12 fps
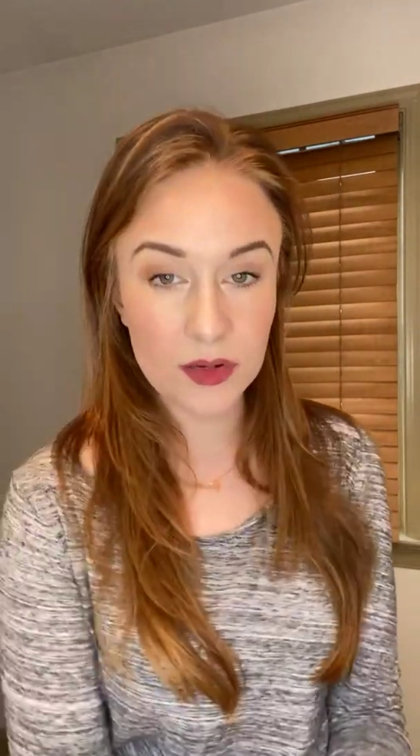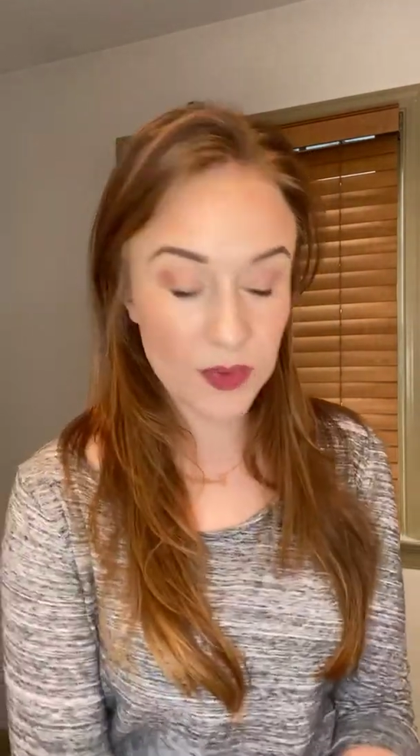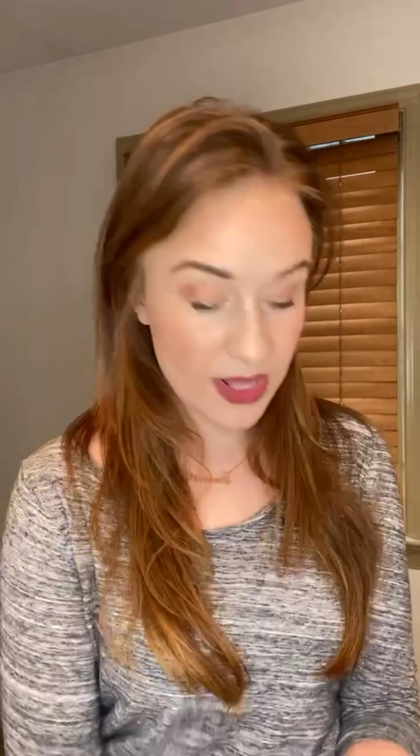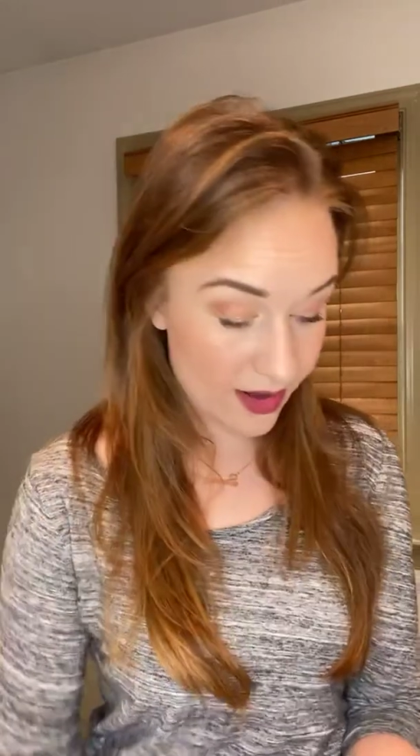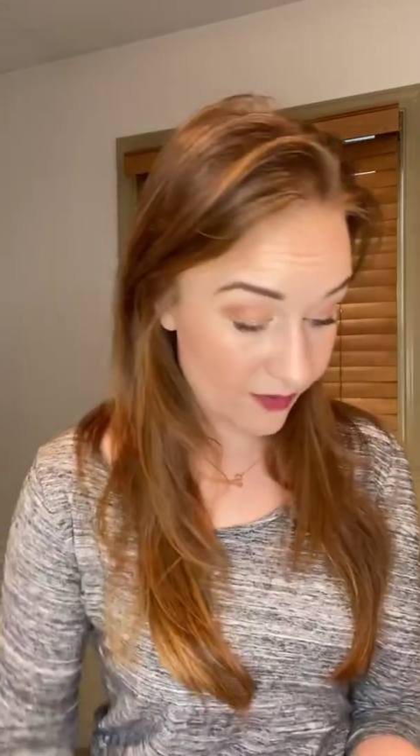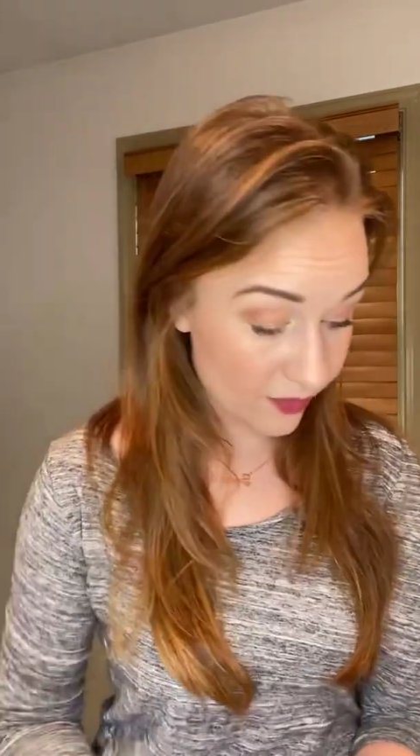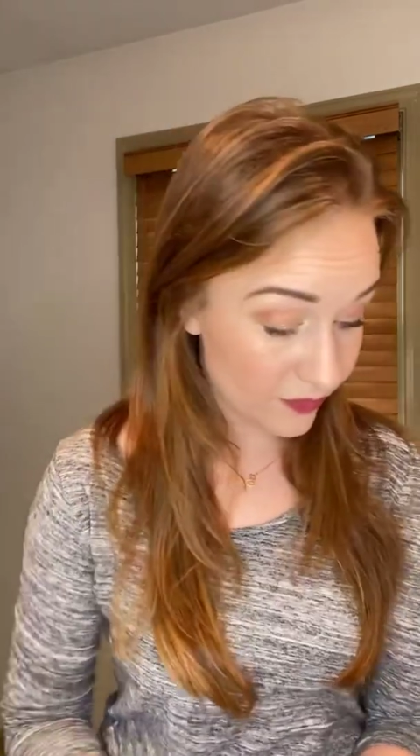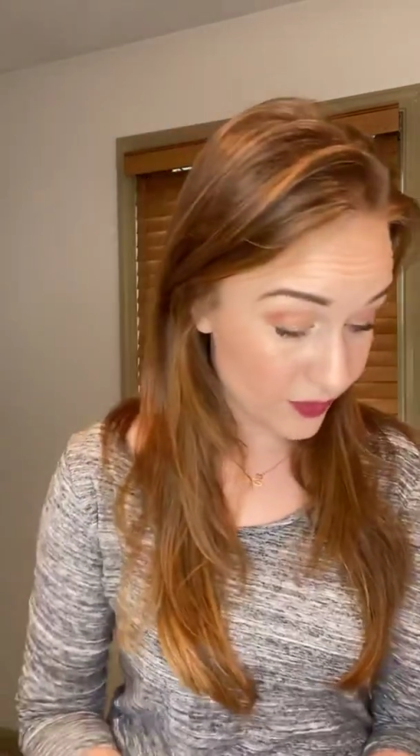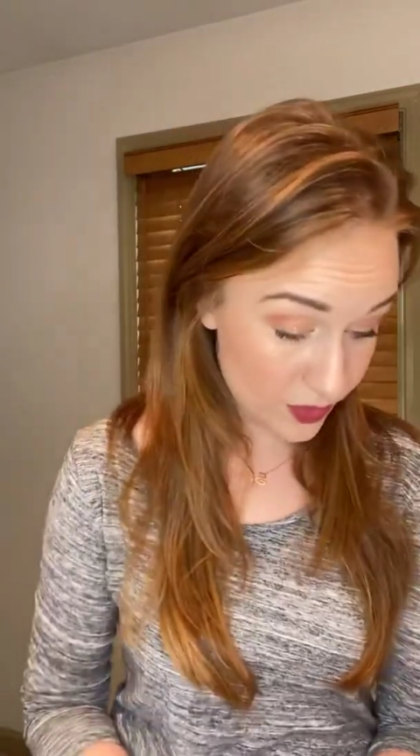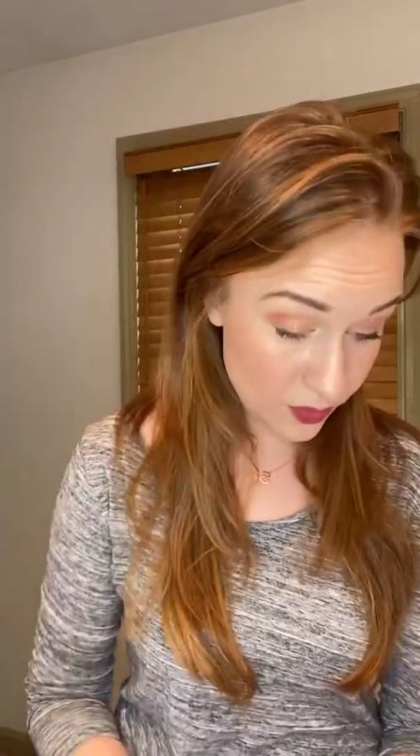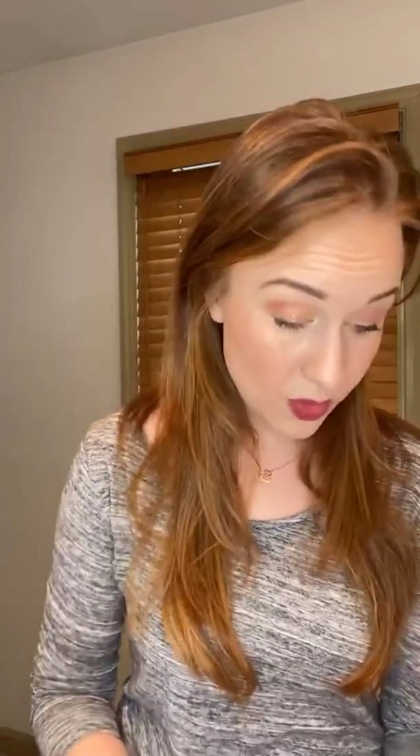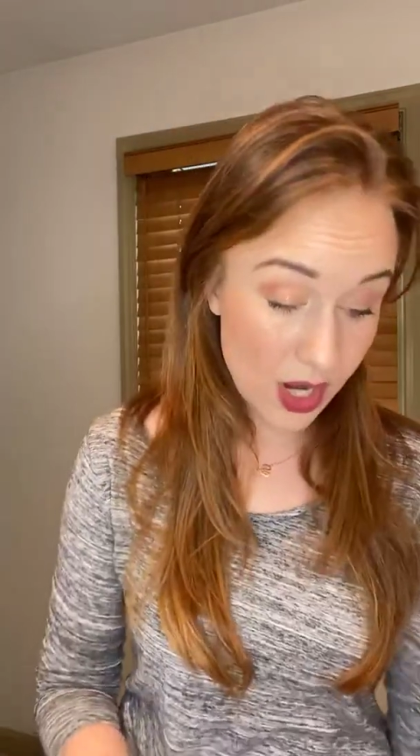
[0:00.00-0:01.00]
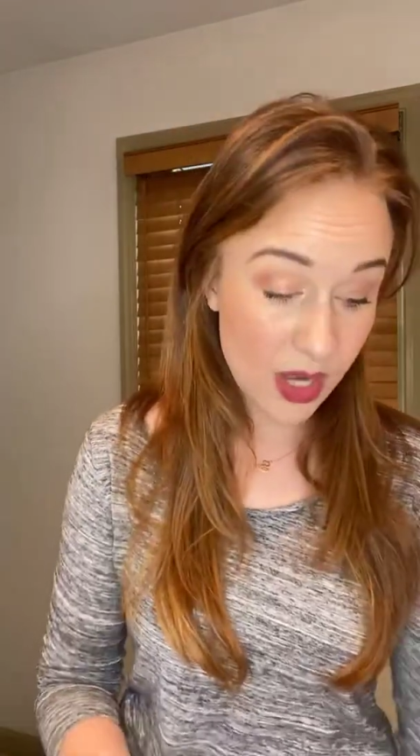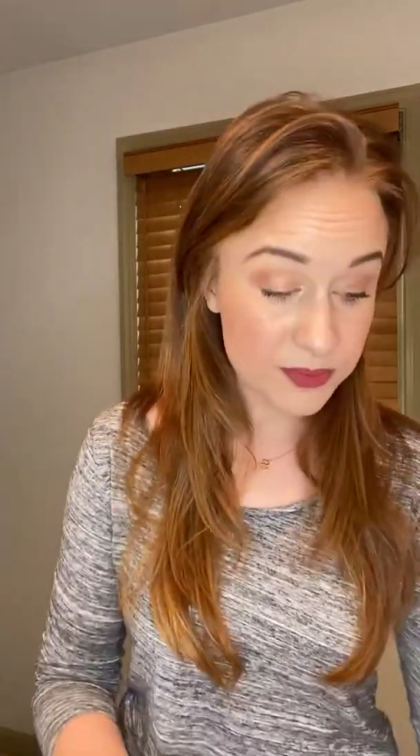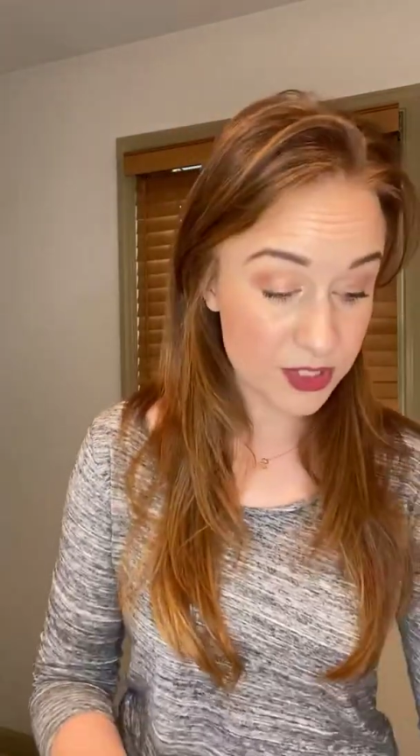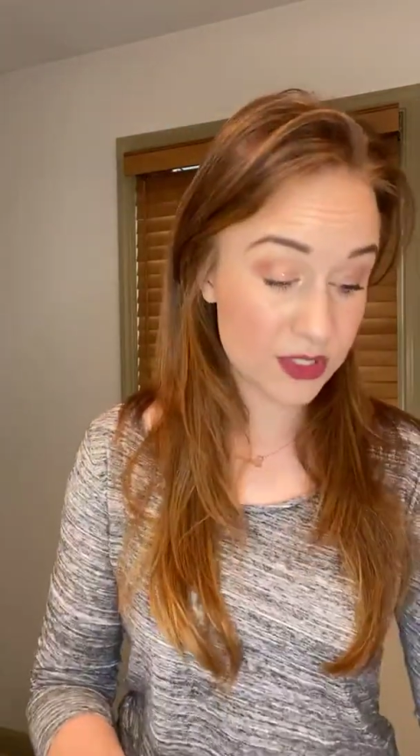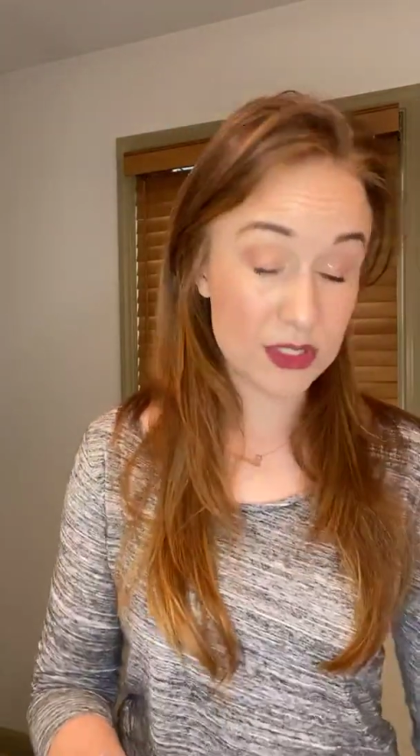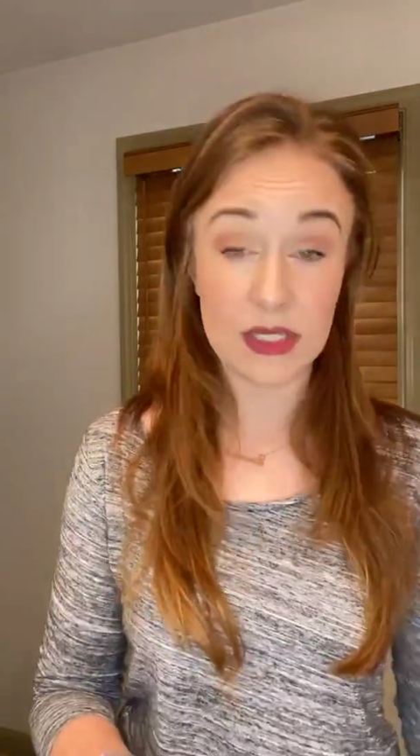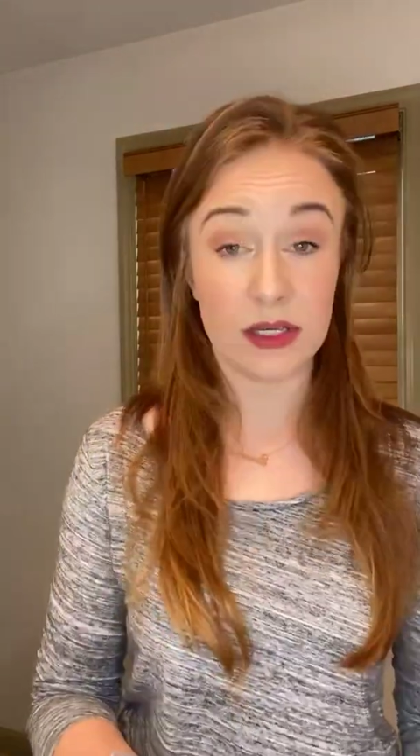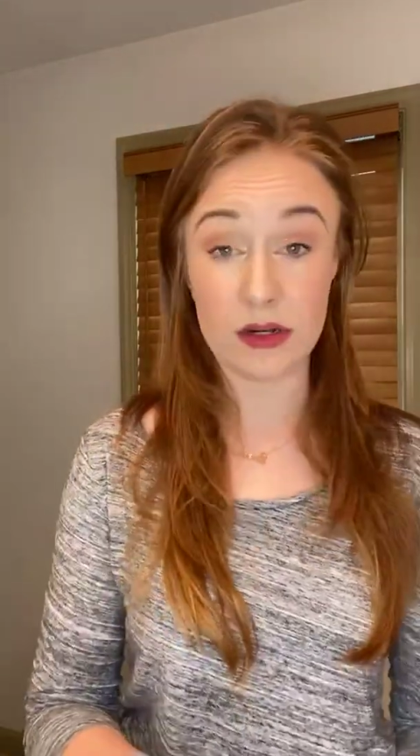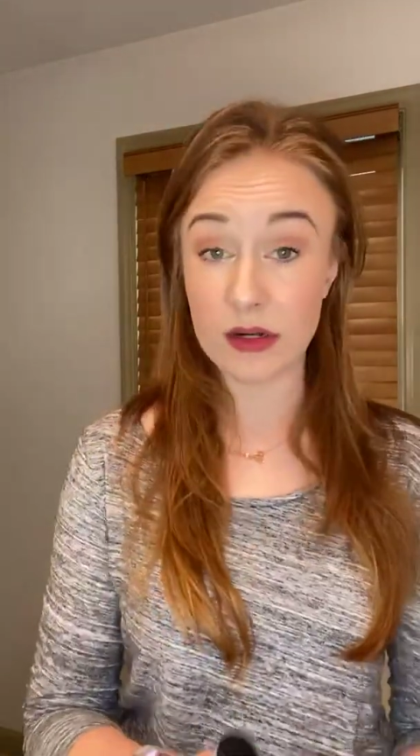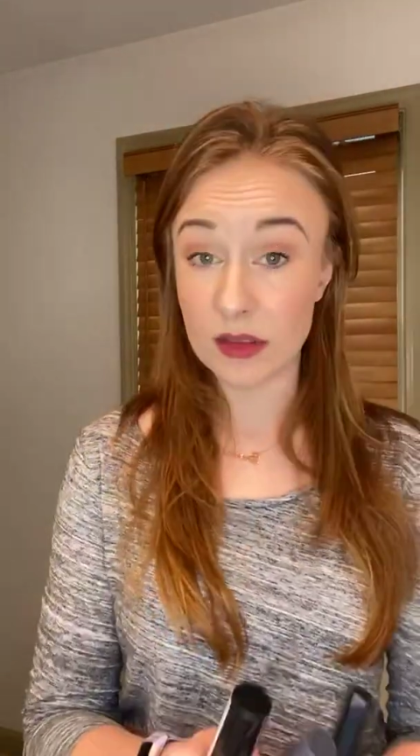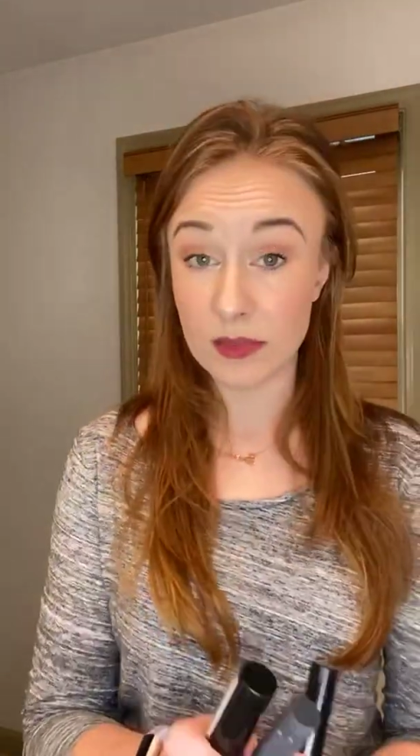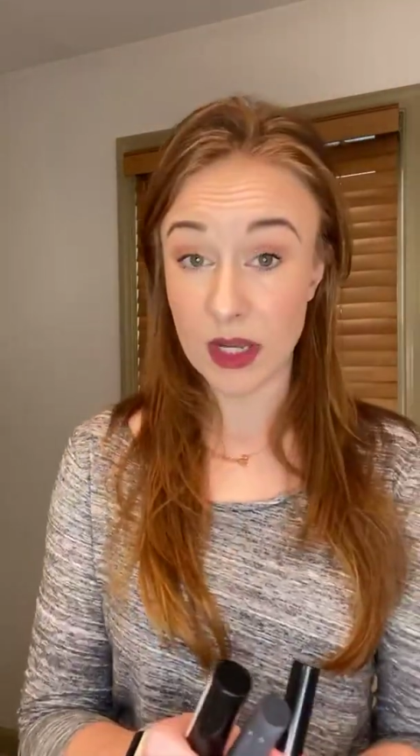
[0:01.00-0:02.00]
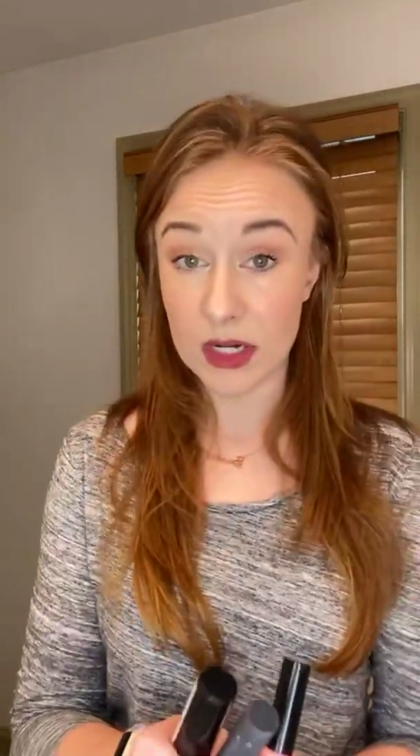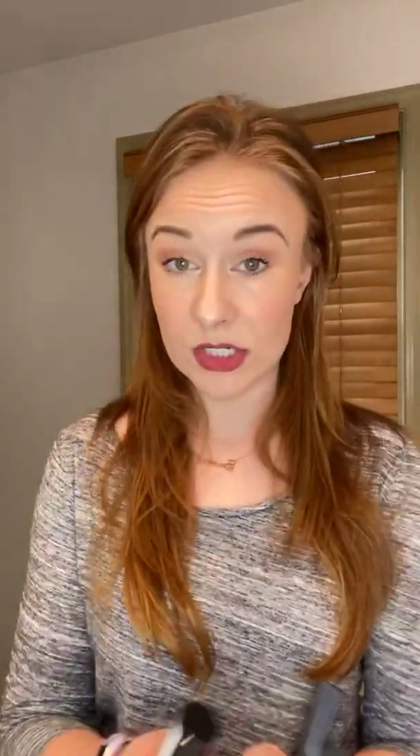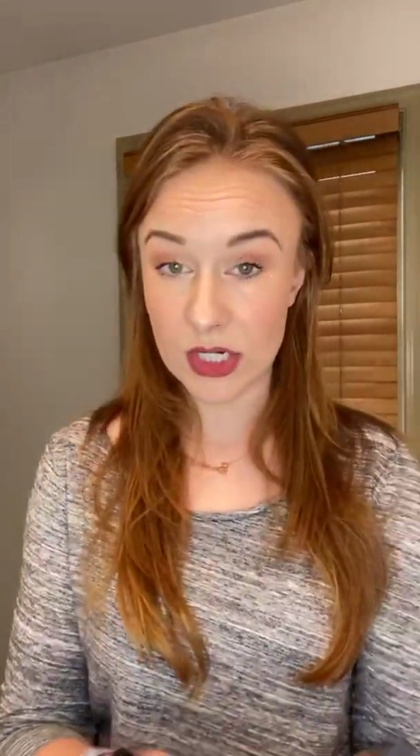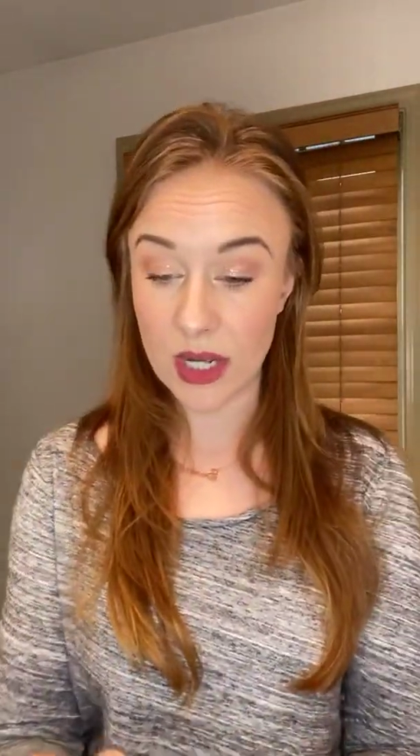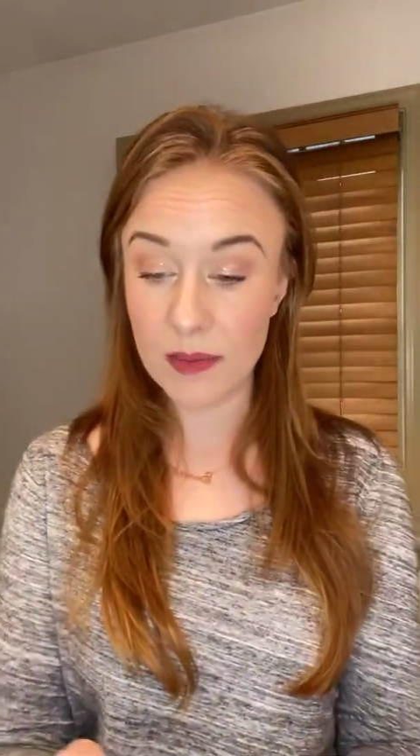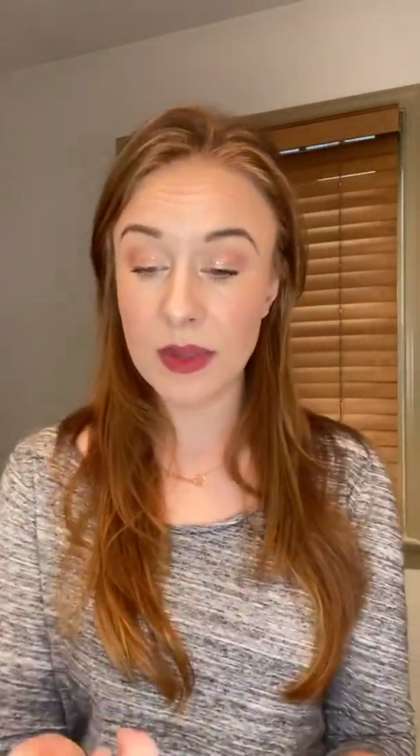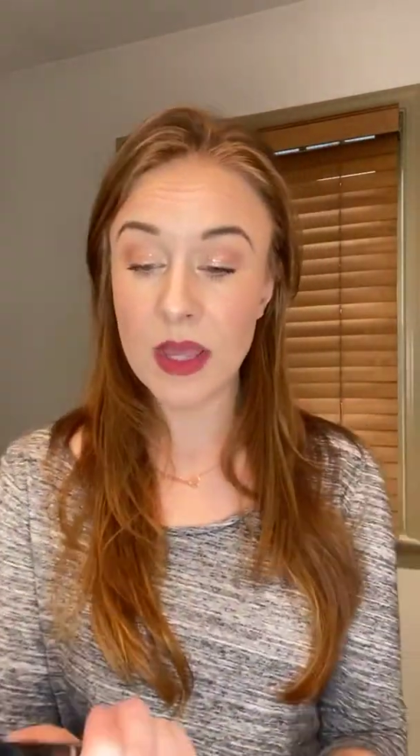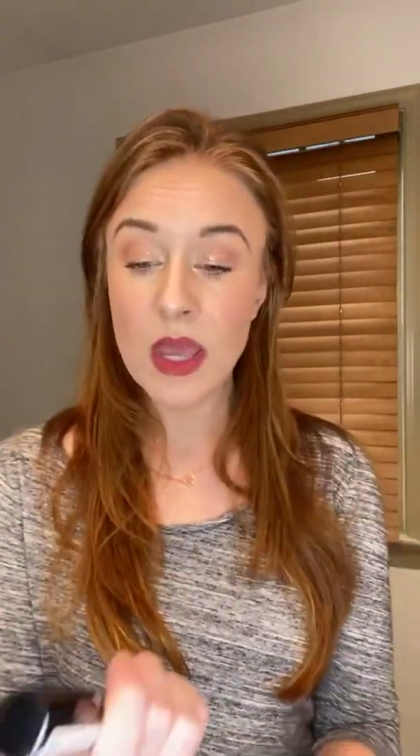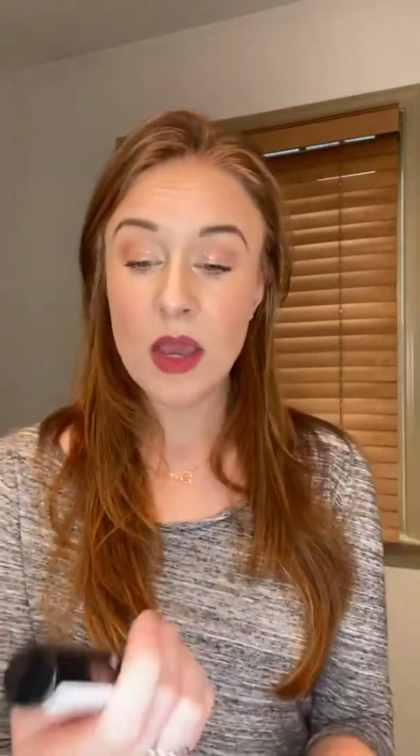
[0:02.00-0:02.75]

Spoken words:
we have a few options here at the Body Shop.